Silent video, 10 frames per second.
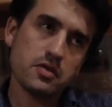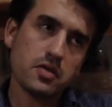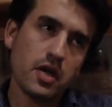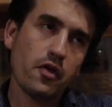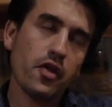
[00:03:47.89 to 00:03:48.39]

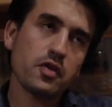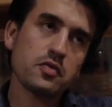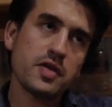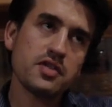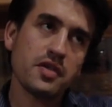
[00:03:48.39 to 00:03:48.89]
Another good
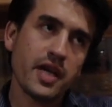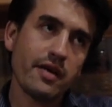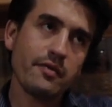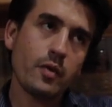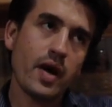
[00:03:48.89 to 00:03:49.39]
question. In
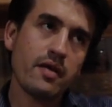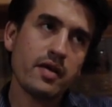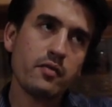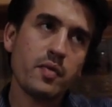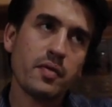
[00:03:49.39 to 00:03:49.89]
our
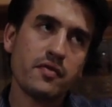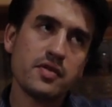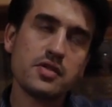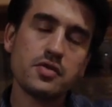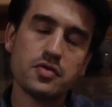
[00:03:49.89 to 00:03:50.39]
winery, we prefer
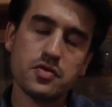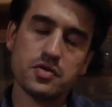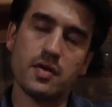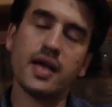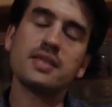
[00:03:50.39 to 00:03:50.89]
to use
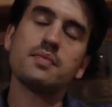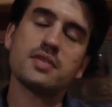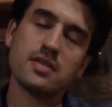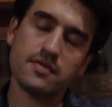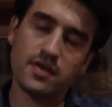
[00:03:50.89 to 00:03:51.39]

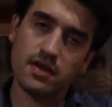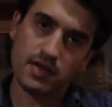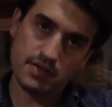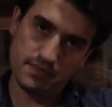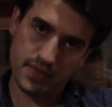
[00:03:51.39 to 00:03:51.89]
100% of
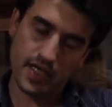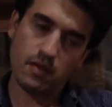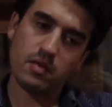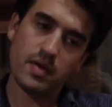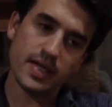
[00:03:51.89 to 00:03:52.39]
Glera in
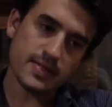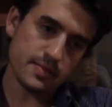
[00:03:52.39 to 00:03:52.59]
our blend,